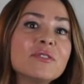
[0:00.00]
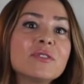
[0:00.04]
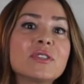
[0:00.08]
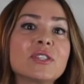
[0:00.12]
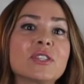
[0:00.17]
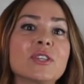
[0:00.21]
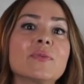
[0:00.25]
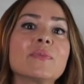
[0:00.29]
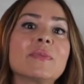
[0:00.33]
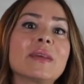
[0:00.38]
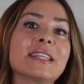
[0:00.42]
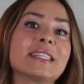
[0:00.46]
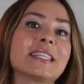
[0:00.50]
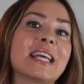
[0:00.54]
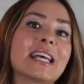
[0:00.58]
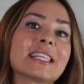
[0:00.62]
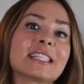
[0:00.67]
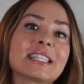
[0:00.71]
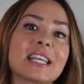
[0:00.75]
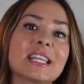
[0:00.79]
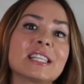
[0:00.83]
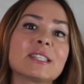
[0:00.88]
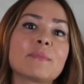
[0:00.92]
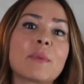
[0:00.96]
to assume that
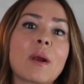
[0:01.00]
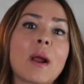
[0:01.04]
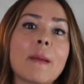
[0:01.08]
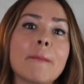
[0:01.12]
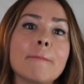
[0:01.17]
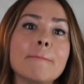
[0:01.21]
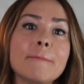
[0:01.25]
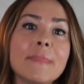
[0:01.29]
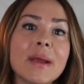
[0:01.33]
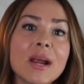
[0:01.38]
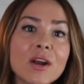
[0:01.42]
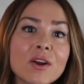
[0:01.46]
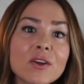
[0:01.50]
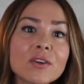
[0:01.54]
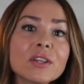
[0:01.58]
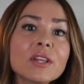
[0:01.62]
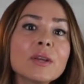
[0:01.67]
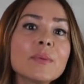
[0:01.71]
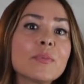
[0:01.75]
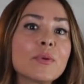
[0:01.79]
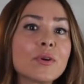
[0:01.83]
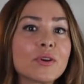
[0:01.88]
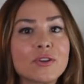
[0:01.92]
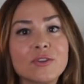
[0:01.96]
Tesla is
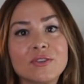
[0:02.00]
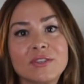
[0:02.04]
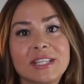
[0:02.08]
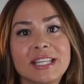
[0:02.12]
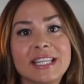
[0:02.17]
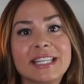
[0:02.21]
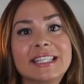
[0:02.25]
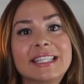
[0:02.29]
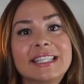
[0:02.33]
primarily producing